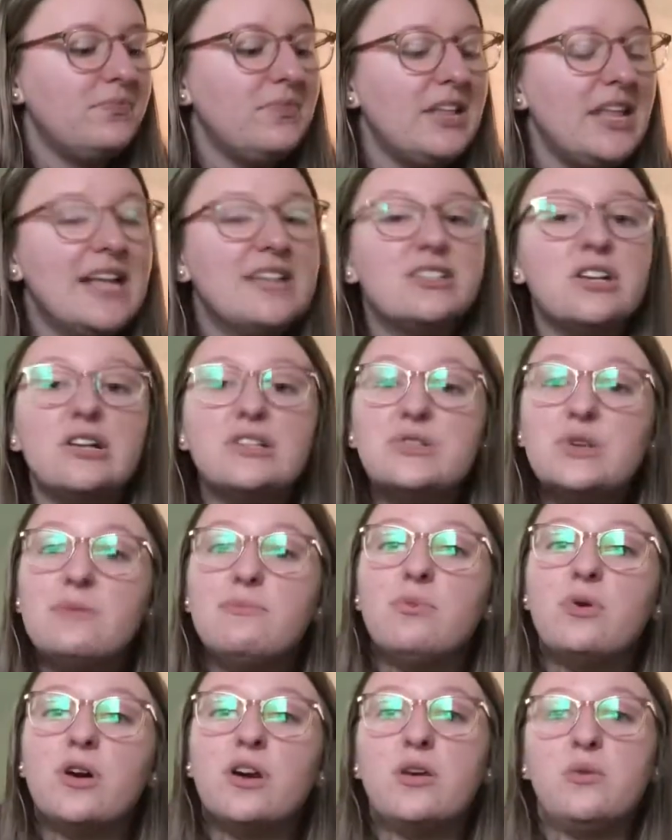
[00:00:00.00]
It's also
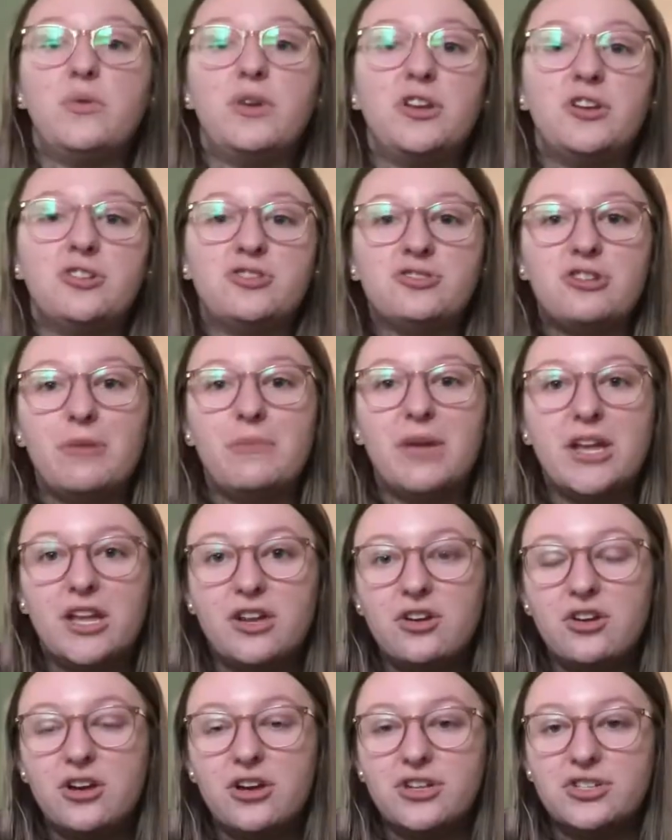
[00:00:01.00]
important when you're strumming in
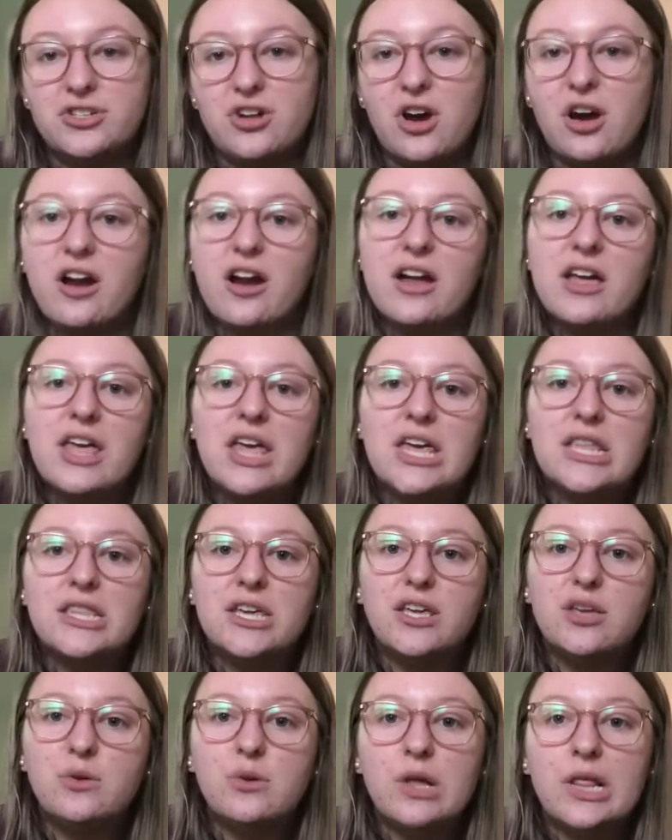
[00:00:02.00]
your guitar that
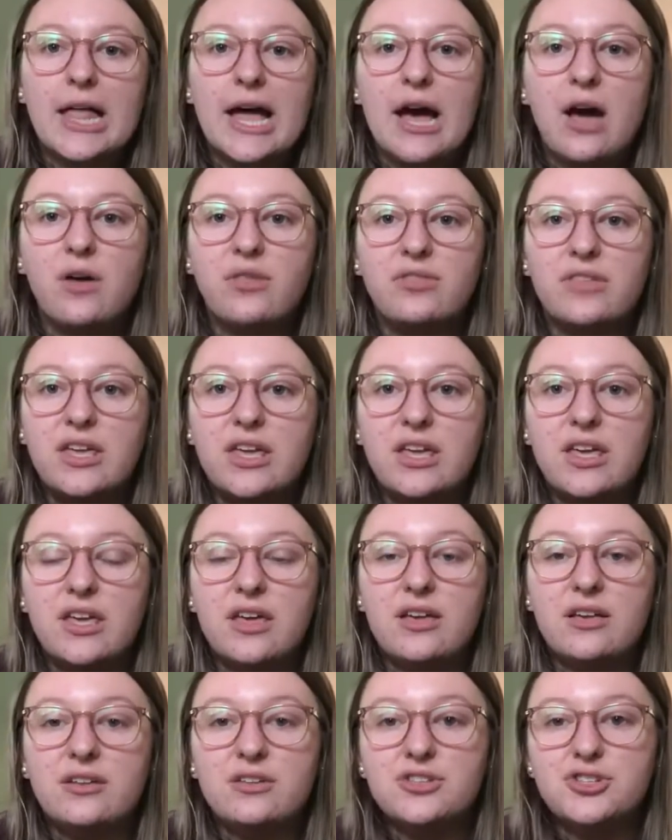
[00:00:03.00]
you allow the
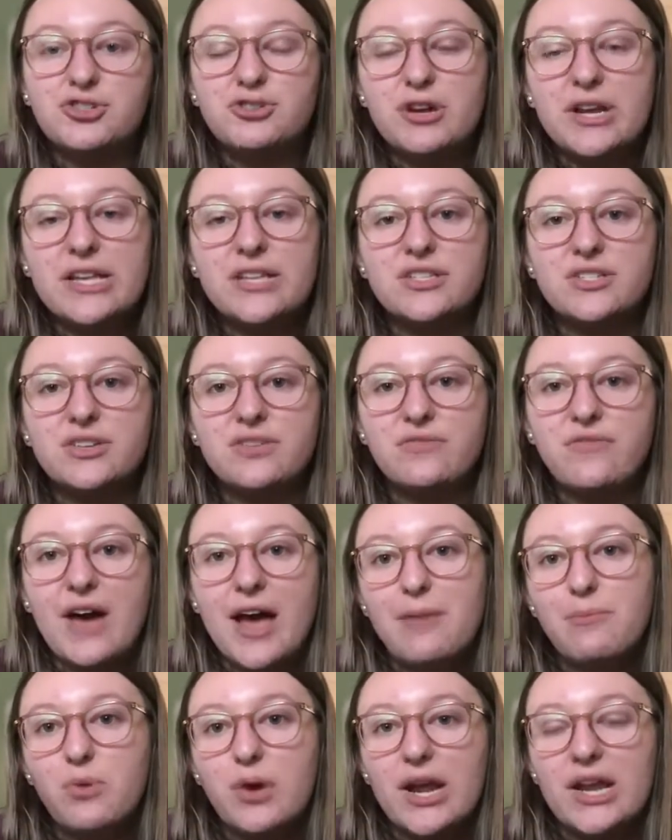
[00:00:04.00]
strings to
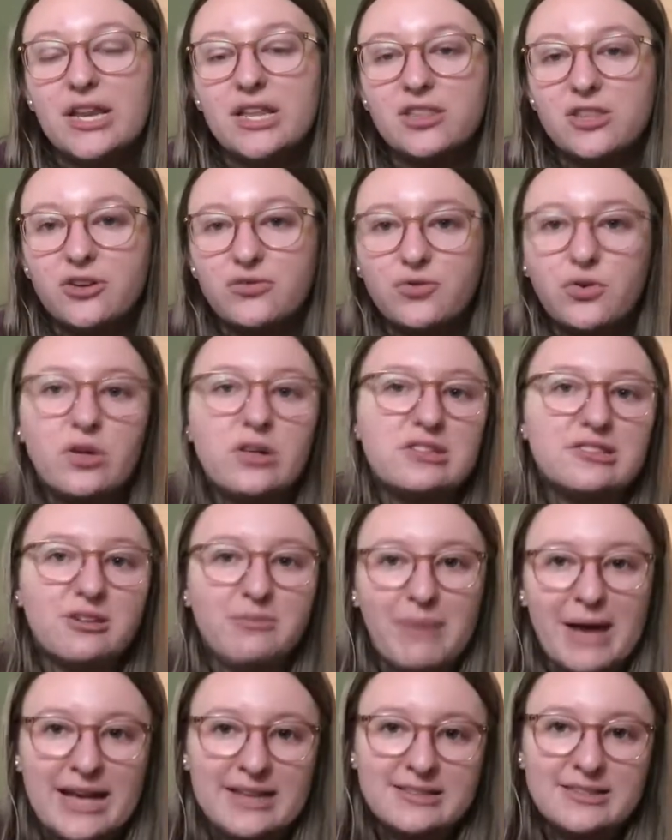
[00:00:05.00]
vibrate at their fullest
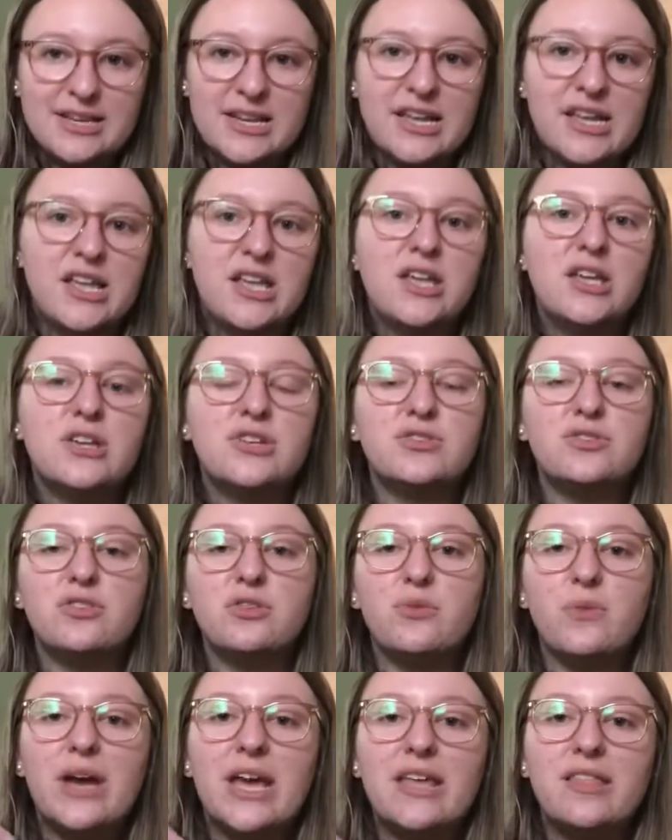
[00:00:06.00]
capacity. So the
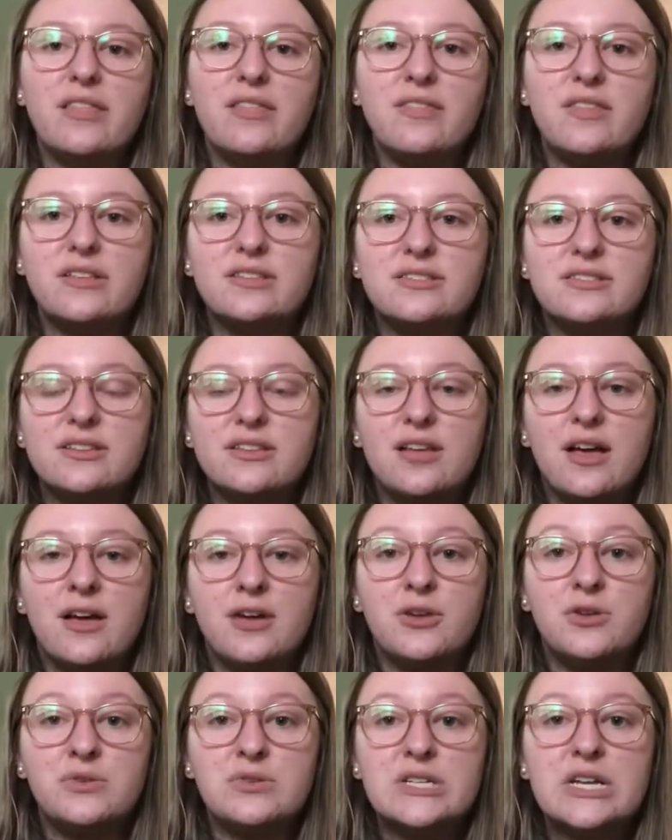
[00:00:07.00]
way that this
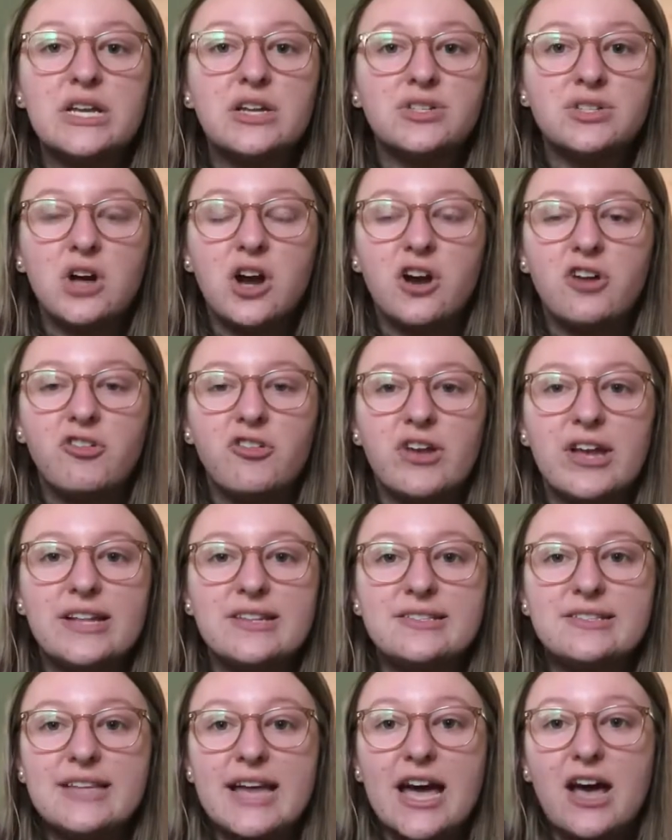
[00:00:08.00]
acoustic guitar creates
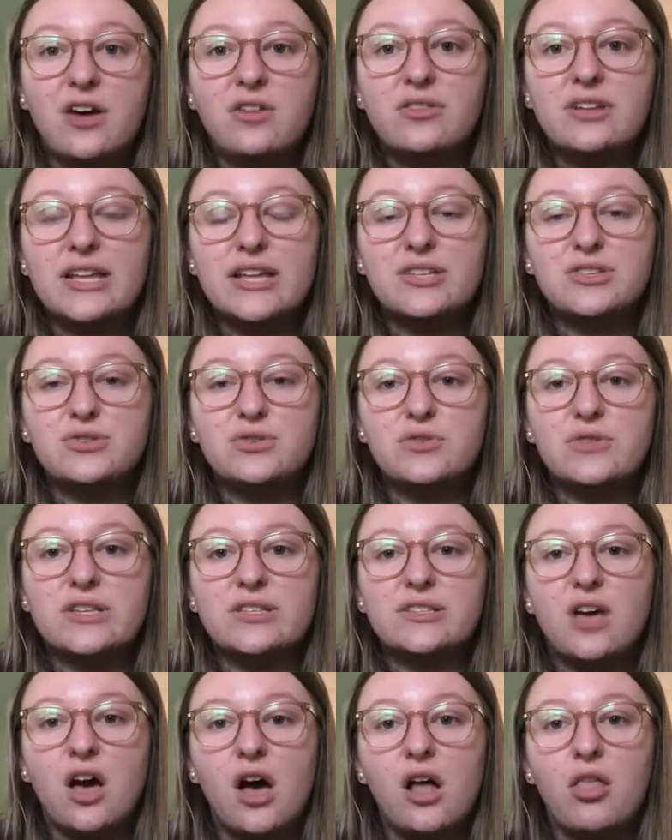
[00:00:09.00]
sound is through this
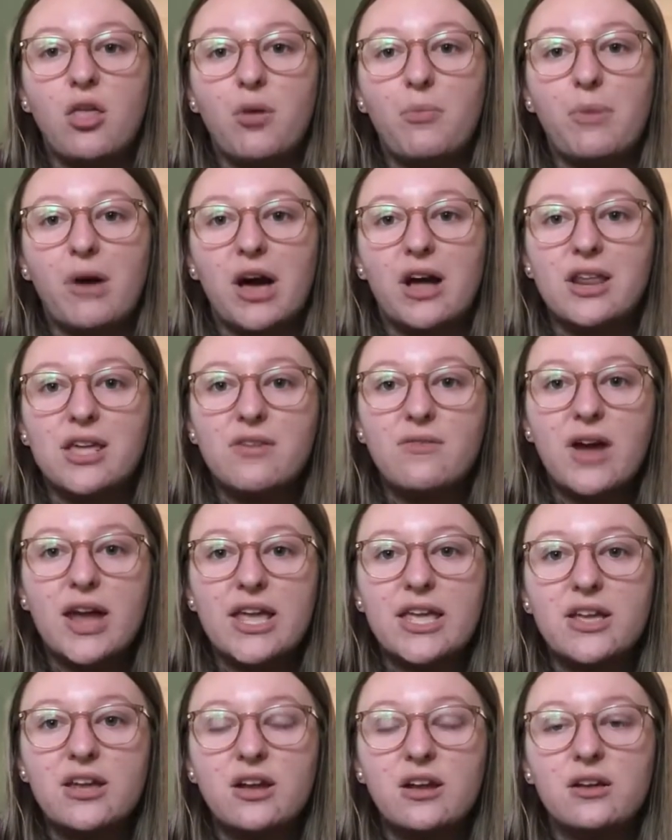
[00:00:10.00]
hollow body right
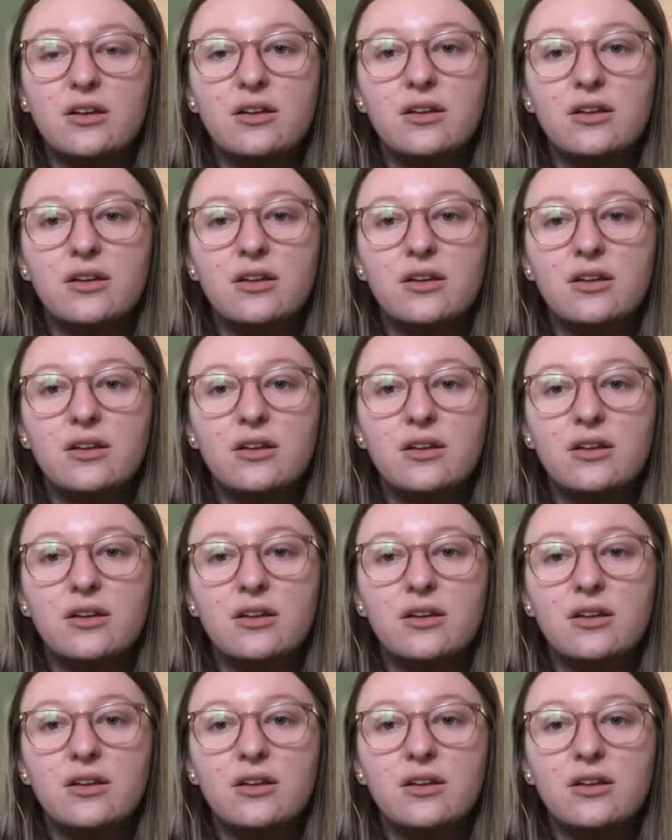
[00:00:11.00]
here.